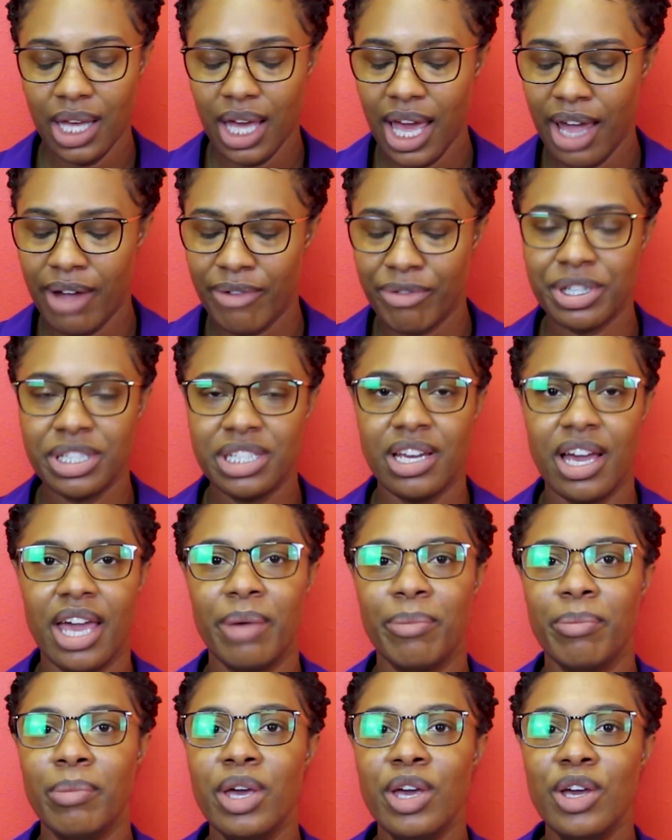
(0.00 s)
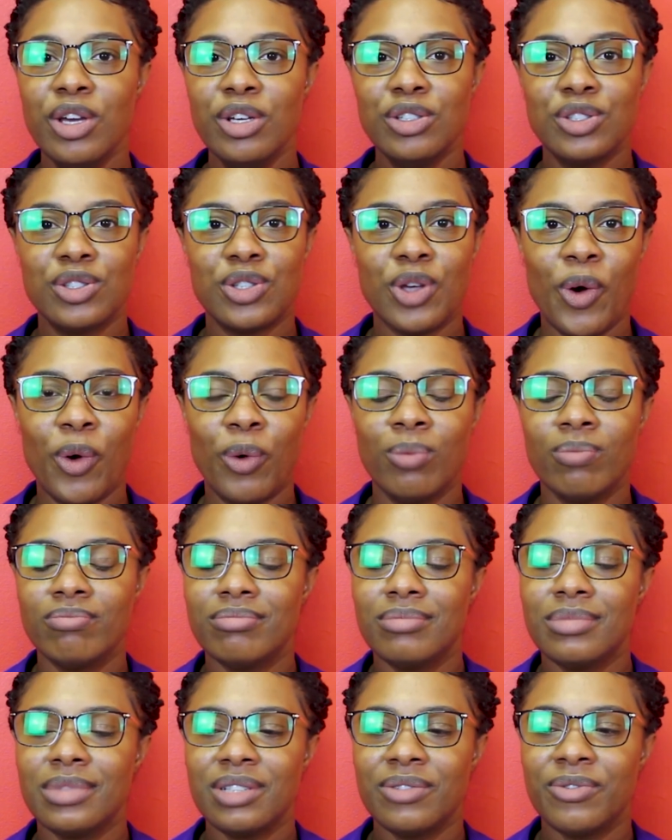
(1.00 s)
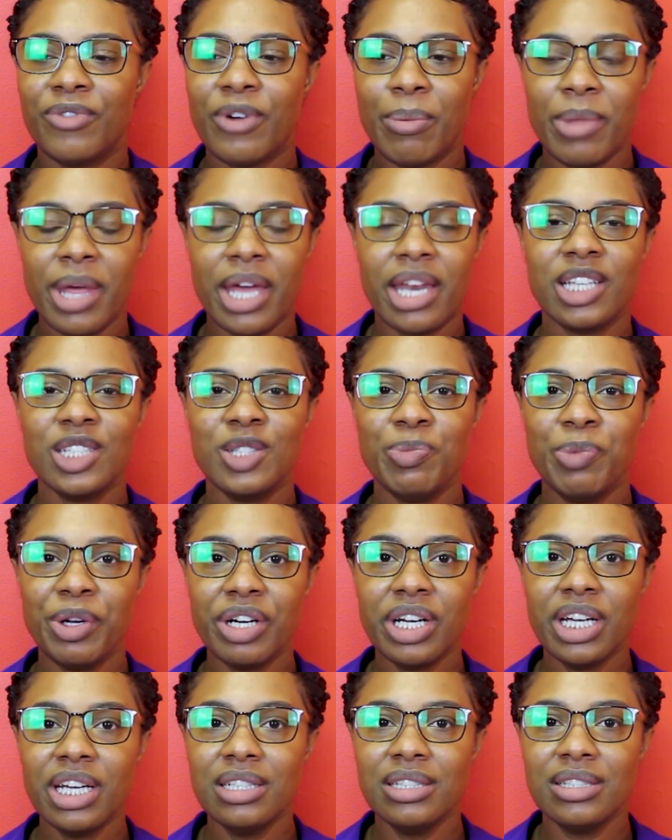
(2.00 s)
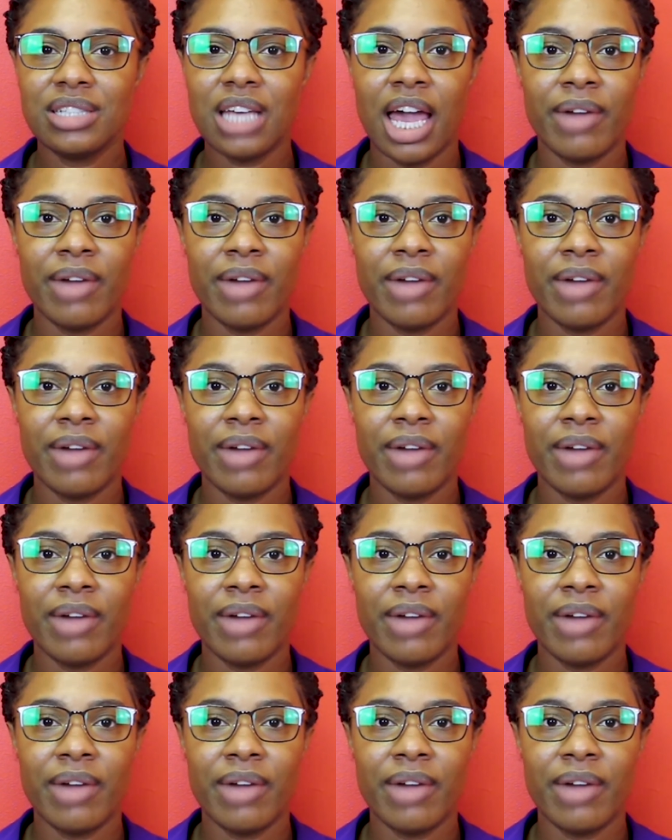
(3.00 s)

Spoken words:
Every time. So from that experience,